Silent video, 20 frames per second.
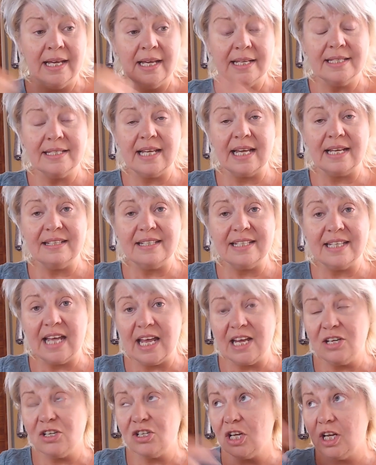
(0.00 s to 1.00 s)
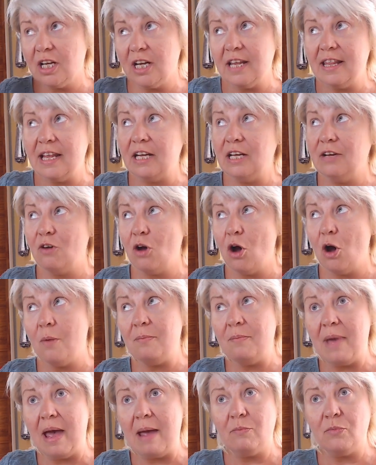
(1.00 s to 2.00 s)
sensation, and then you've got
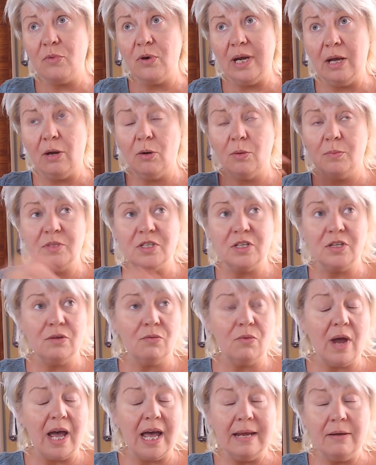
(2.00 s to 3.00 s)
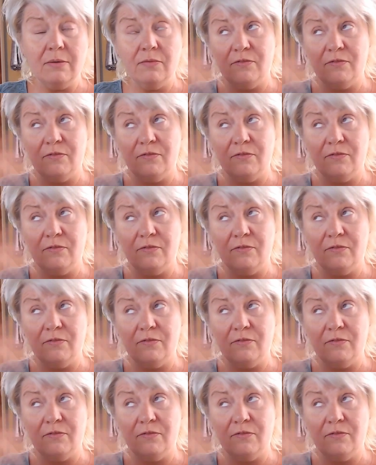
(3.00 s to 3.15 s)
memory up to the right